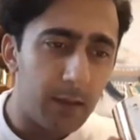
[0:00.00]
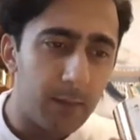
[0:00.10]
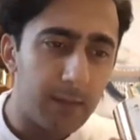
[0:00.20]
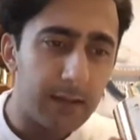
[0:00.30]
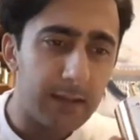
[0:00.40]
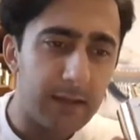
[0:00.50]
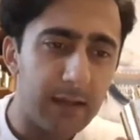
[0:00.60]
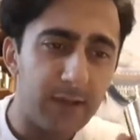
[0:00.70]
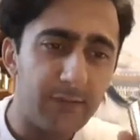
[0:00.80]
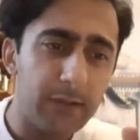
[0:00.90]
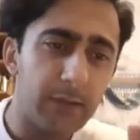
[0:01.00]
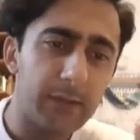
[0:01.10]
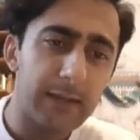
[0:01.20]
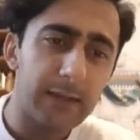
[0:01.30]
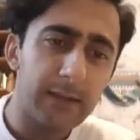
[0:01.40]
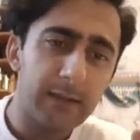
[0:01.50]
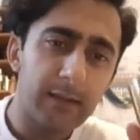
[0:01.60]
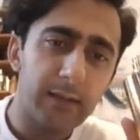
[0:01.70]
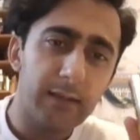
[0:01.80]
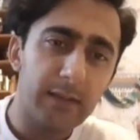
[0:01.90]
But I feel that
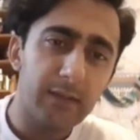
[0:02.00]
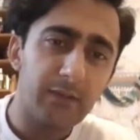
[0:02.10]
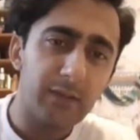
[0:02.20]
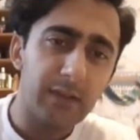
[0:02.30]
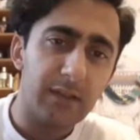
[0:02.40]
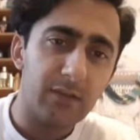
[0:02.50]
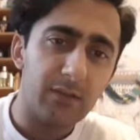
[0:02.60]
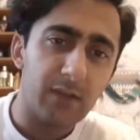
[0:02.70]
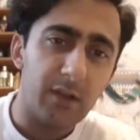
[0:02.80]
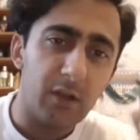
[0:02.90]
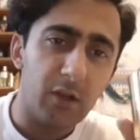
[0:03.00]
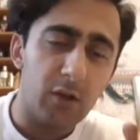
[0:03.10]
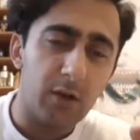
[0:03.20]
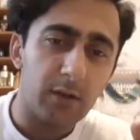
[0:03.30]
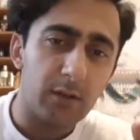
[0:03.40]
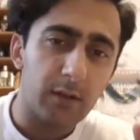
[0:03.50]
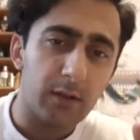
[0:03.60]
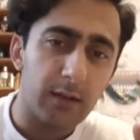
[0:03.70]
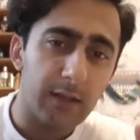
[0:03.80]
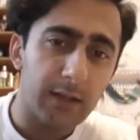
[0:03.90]
this is a lot
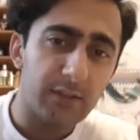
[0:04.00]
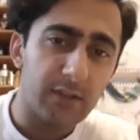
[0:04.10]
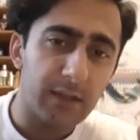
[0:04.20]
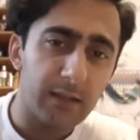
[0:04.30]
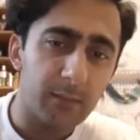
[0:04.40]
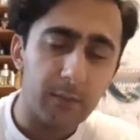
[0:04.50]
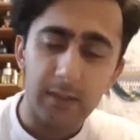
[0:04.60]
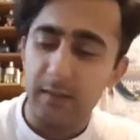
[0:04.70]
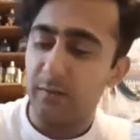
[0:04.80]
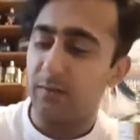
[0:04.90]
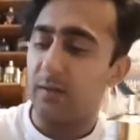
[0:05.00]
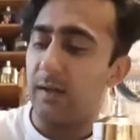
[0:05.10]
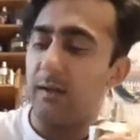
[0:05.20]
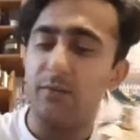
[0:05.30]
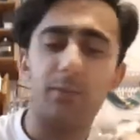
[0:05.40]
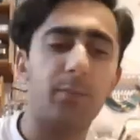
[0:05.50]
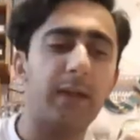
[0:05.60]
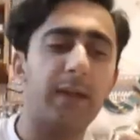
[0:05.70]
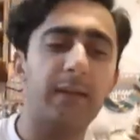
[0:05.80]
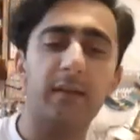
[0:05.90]
longer lasting because I
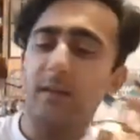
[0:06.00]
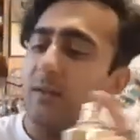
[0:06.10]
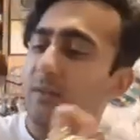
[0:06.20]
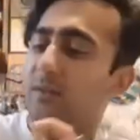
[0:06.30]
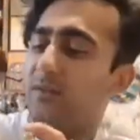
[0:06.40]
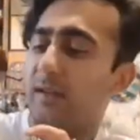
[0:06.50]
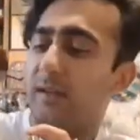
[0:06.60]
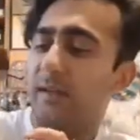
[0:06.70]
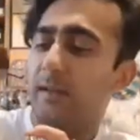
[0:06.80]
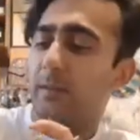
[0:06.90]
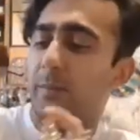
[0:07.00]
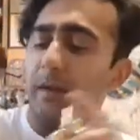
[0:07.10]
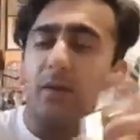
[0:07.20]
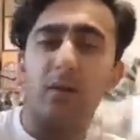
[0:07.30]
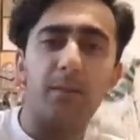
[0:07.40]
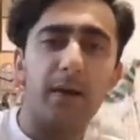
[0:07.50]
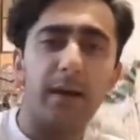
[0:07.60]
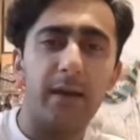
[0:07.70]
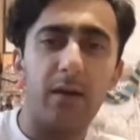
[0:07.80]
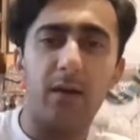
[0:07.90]
sprayed just a little bit on
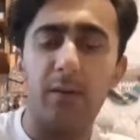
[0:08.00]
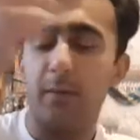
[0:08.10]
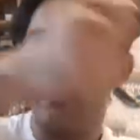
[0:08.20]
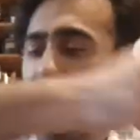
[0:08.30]
my arm over